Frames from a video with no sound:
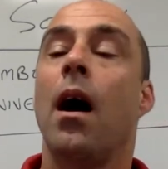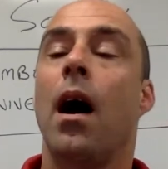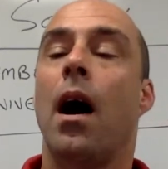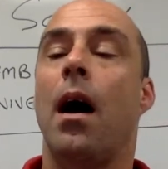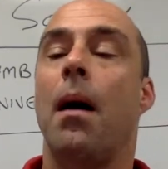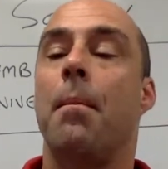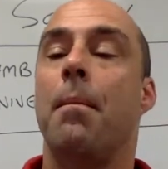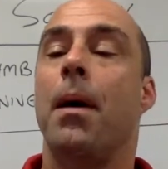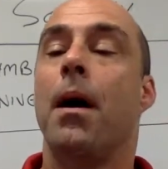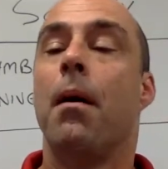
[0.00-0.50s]

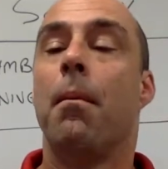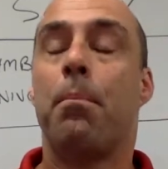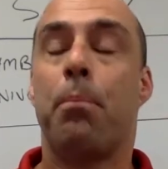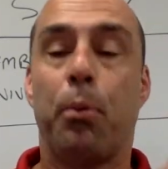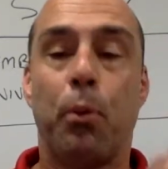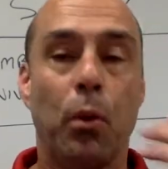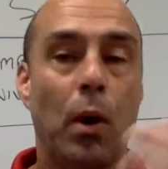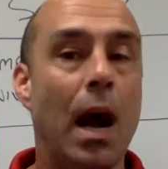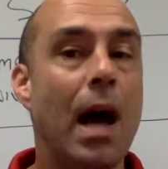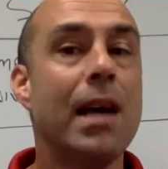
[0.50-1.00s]
um,
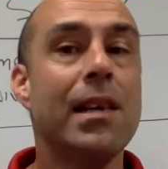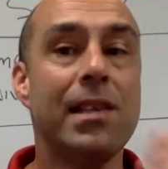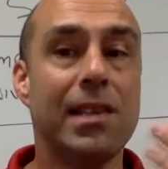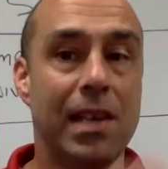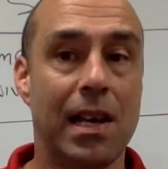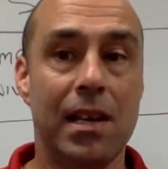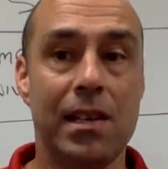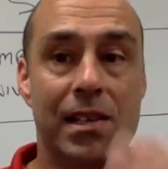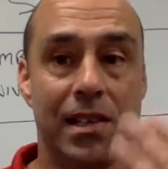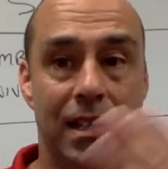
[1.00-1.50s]

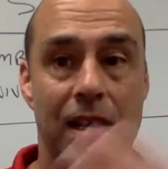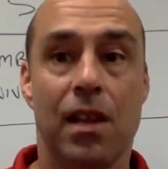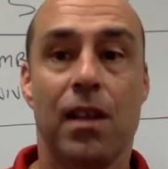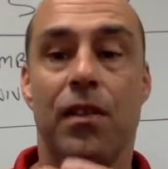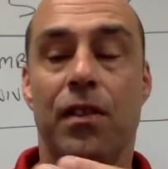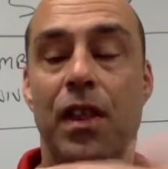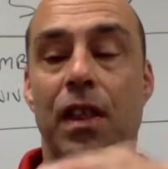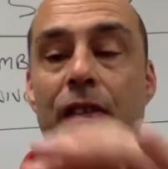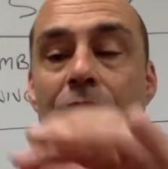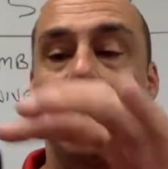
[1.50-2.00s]
processed
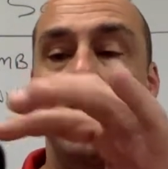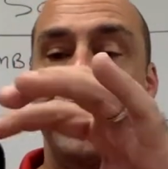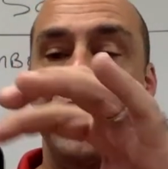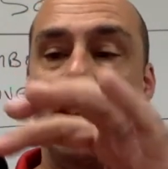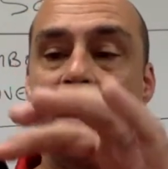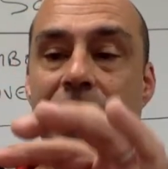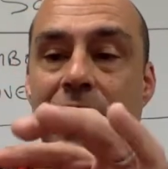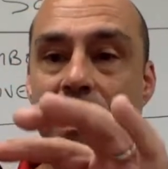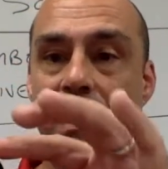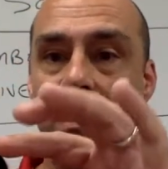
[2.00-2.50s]
that
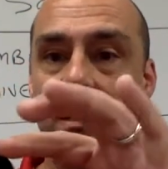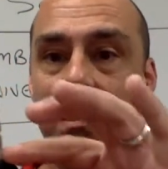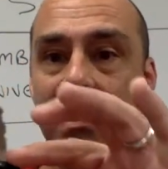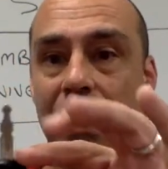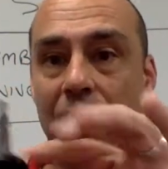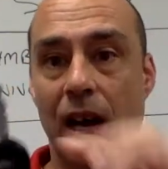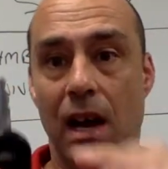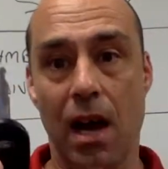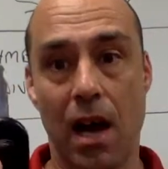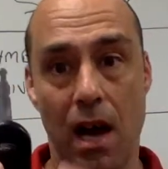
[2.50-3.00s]
this is
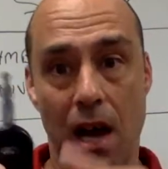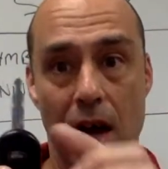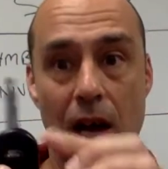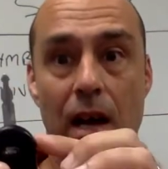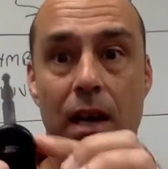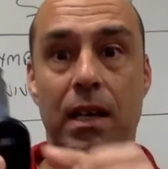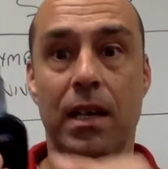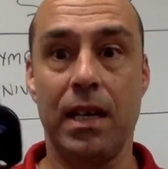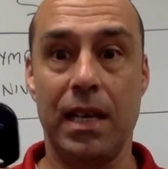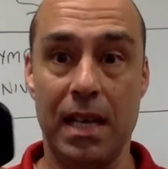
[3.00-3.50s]

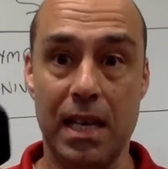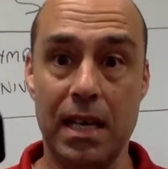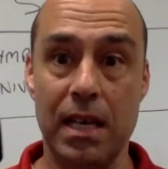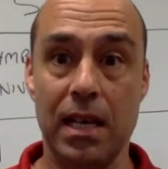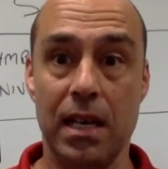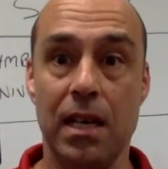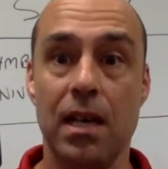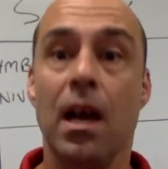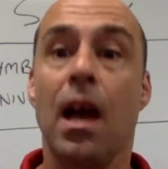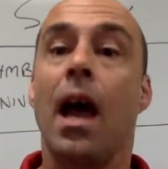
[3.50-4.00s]
a
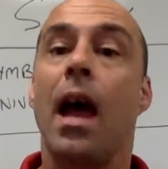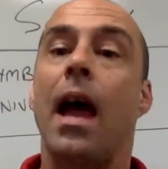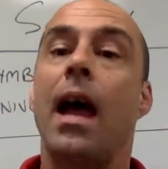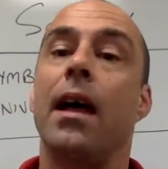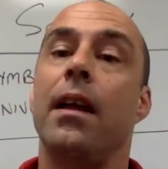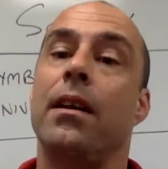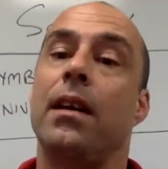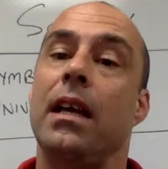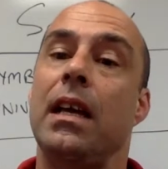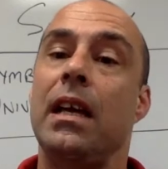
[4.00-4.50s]
key,
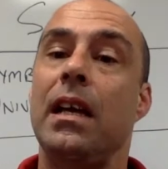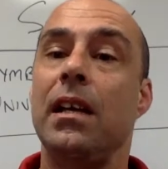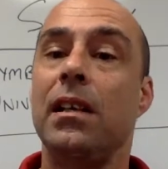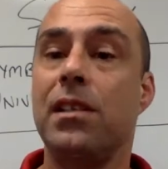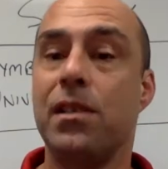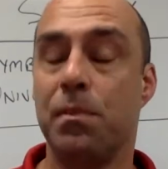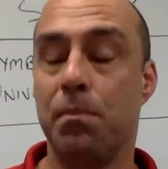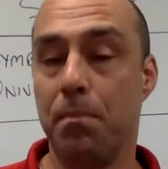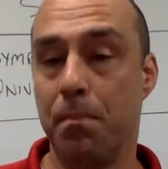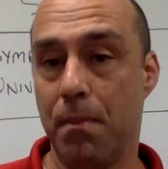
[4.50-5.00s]
and
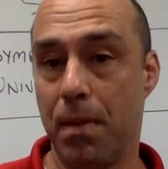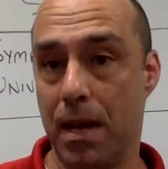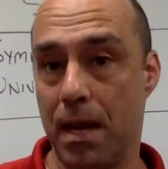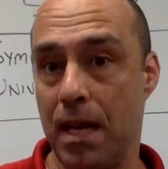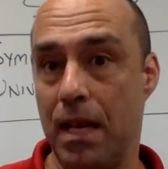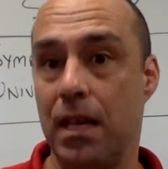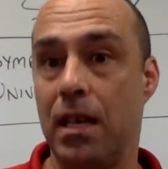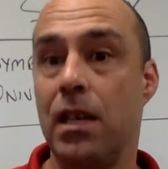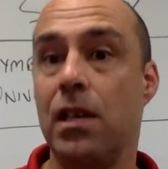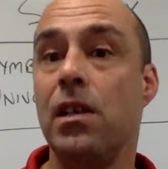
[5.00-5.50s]
its
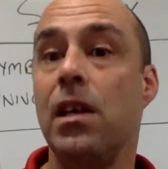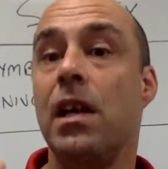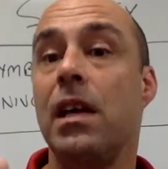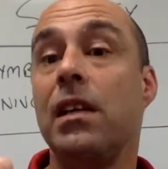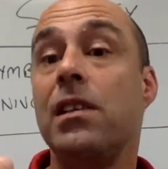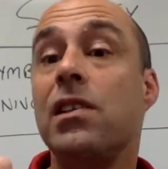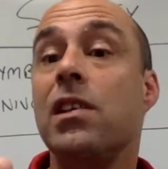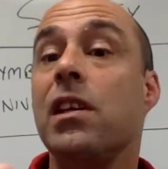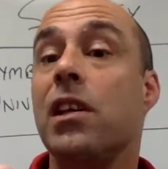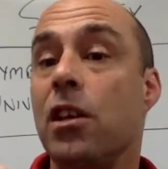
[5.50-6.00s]
it is,
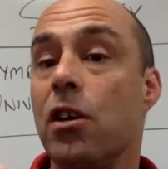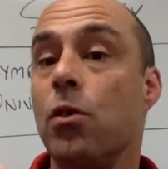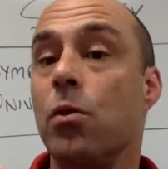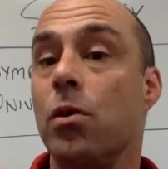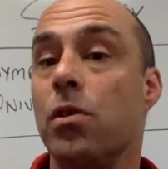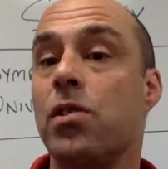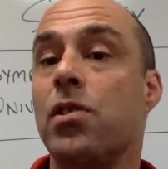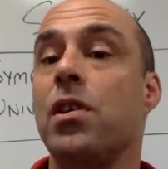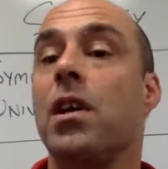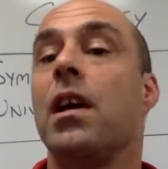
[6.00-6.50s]
its
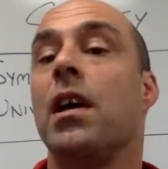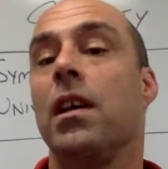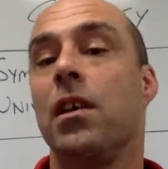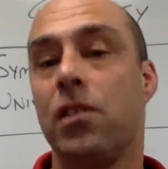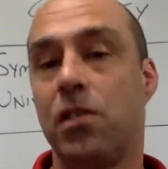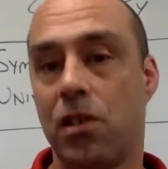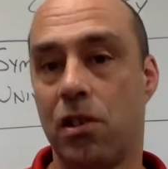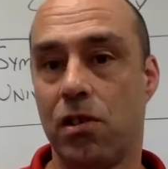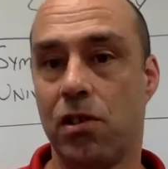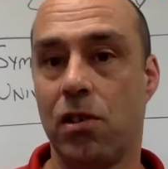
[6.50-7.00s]
use
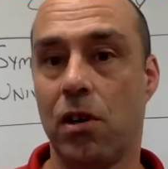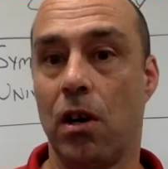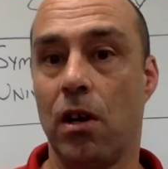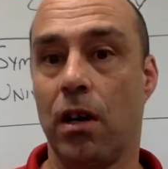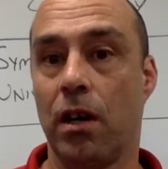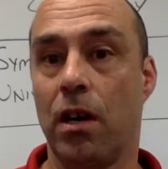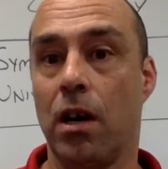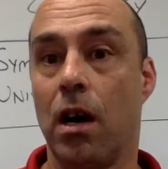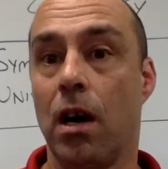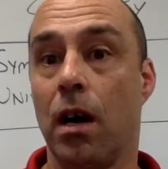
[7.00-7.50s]
is to start
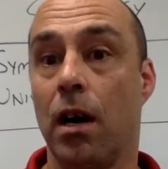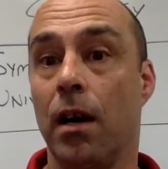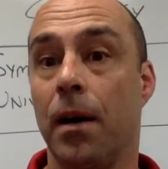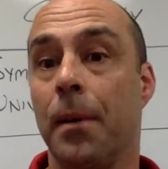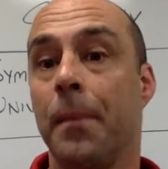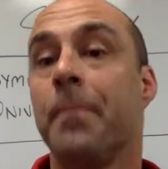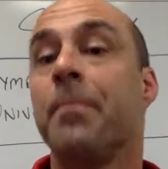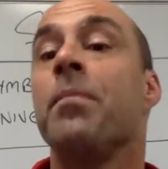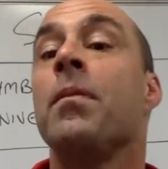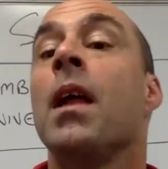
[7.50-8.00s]
a car.
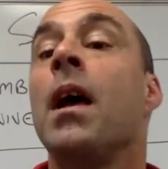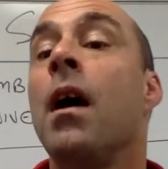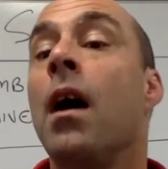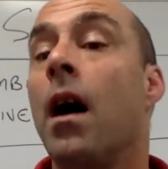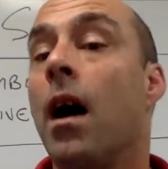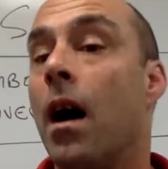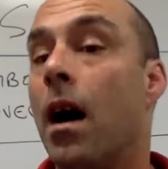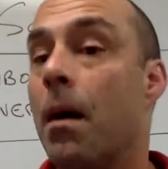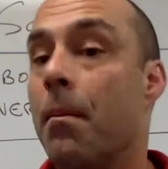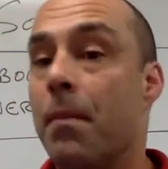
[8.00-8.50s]

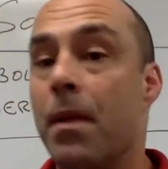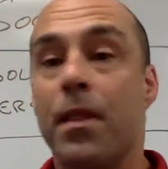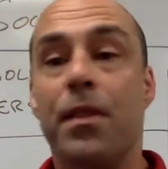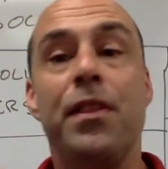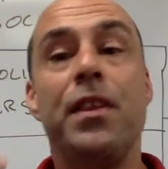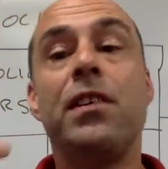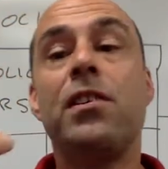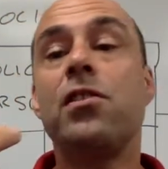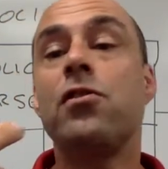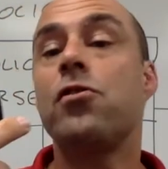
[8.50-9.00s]
Um,
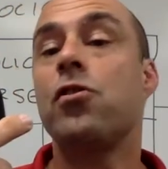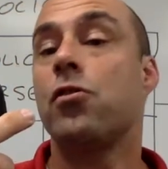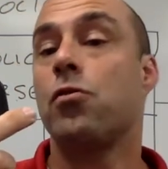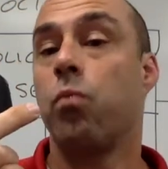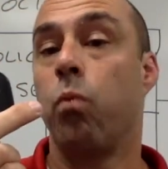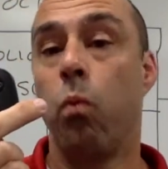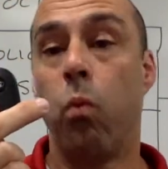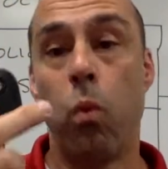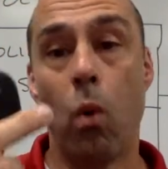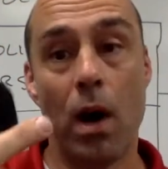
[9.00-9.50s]
this is
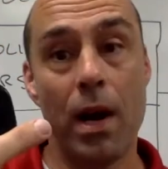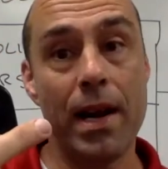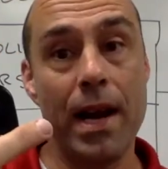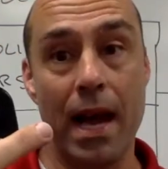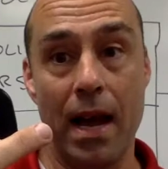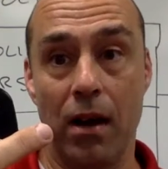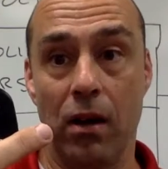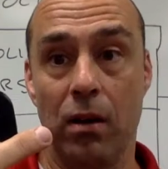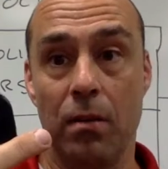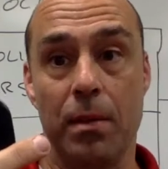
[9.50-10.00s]
just one
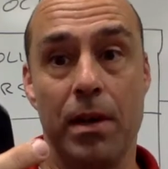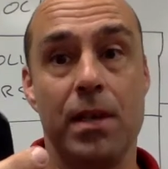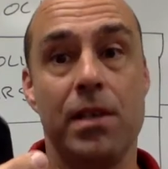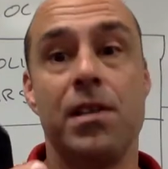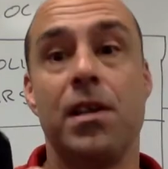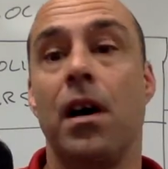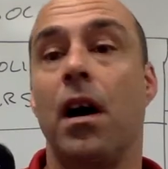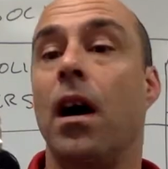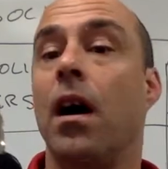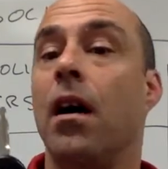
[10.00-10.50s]

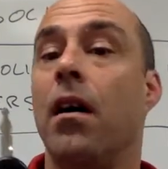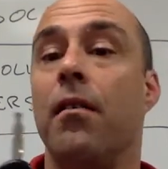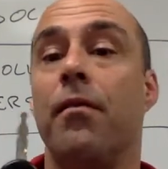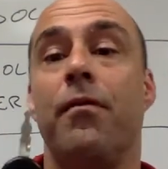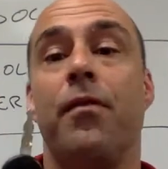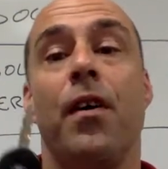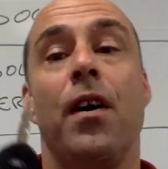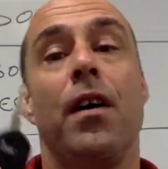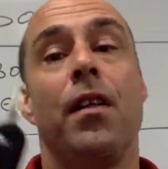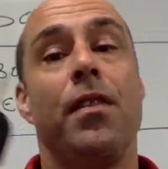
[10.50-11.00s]
element
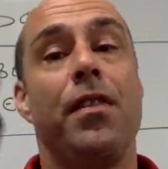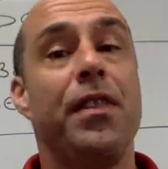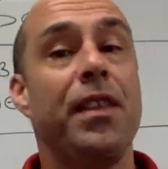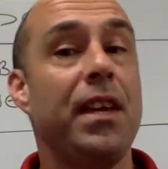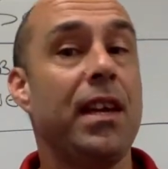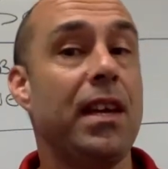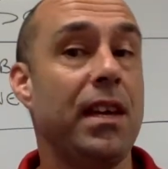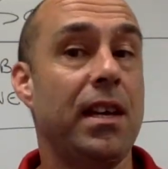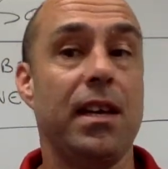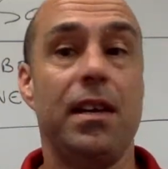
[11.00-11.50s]
of
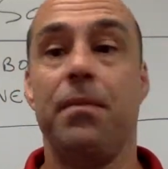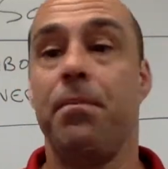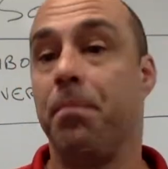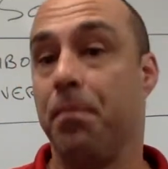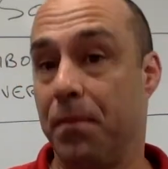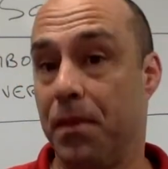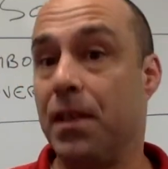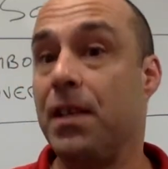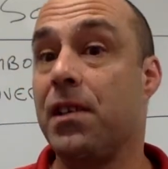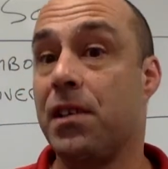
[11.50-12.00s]
the
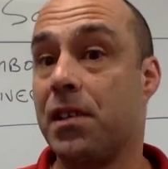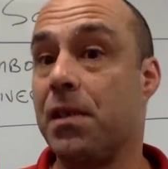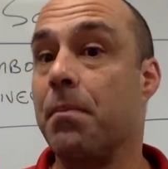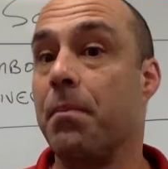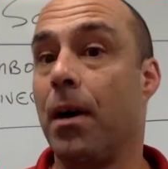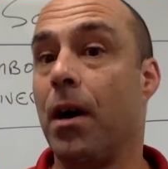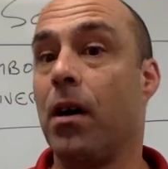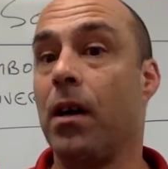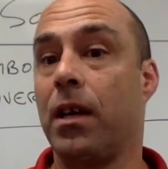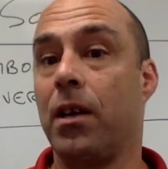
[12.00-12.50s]
the
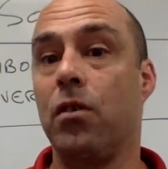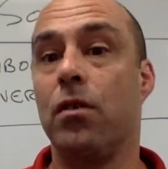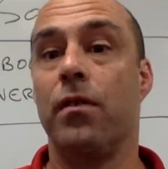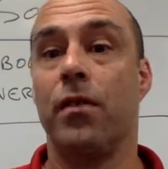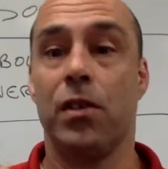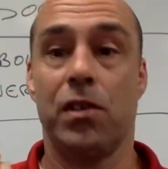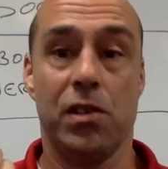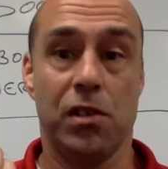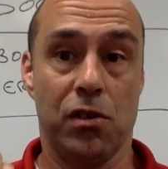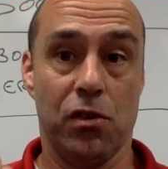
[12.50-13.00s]
symbolic
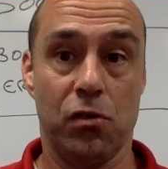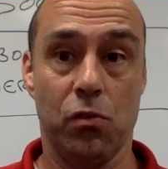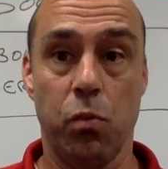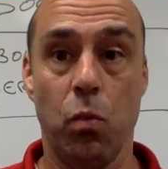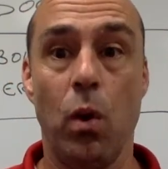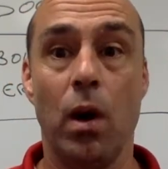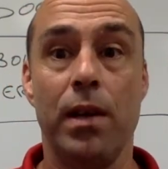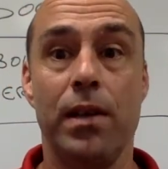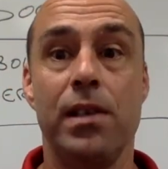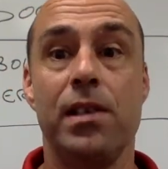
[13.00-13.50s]
universe. This is
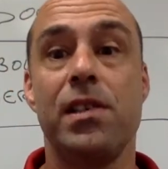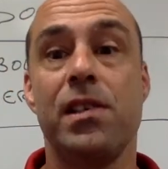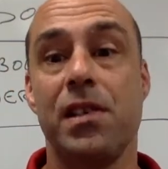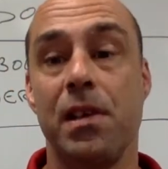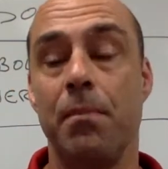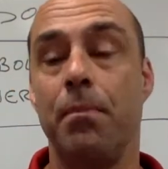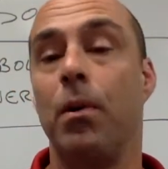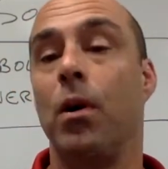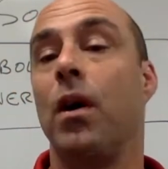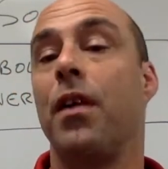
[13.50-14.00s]
one
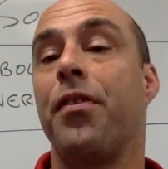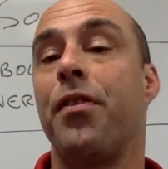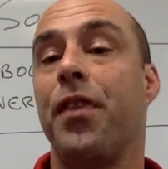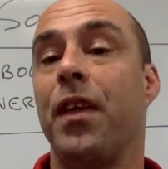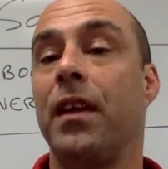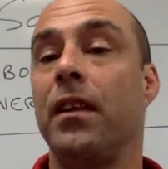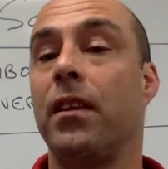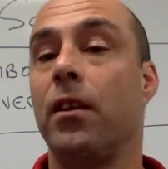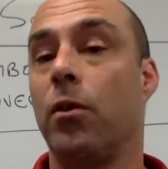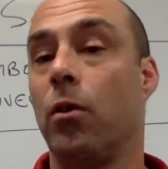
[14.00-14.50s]
symbol, a
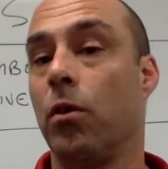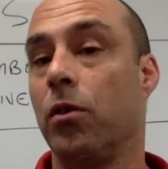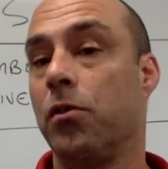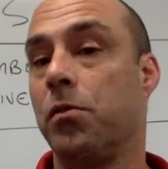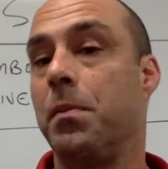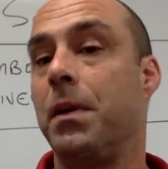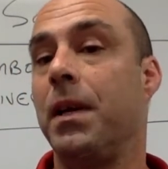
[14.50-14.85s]
thing that holds